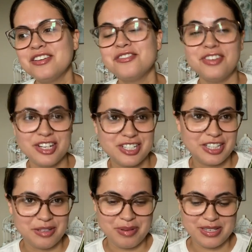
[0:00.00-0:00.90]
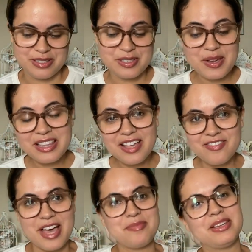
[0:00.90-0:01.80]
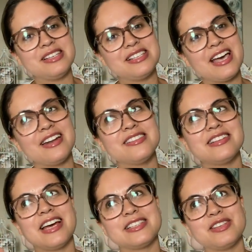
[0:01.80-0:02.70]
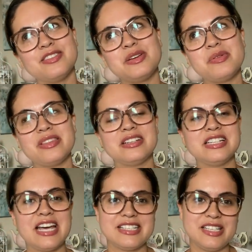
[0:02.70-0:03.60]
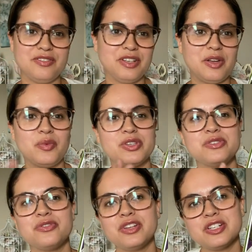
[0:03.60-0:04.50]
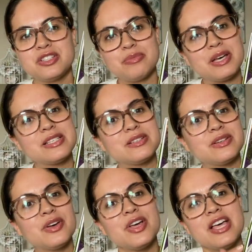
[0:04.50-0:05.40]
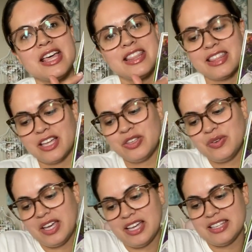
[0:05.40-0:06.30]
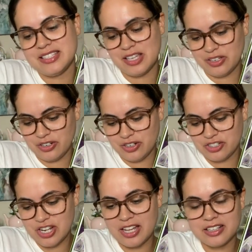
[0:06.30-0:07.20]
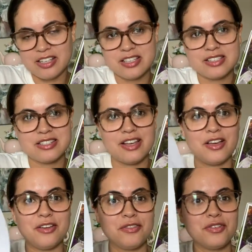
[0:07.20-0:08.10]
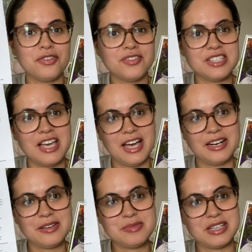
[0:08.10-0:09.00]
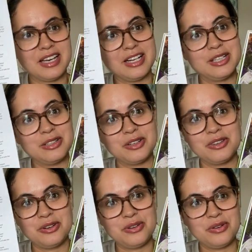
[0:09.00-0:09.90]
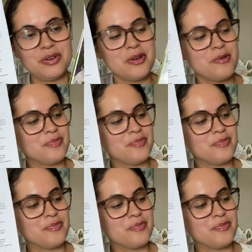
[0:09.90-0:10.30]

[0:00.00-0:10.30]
finishing the puzzle. So I love that because again, it's an activity within an activity. Once you finish the puzzle, then you can take your checklist of 50 items and kind of look through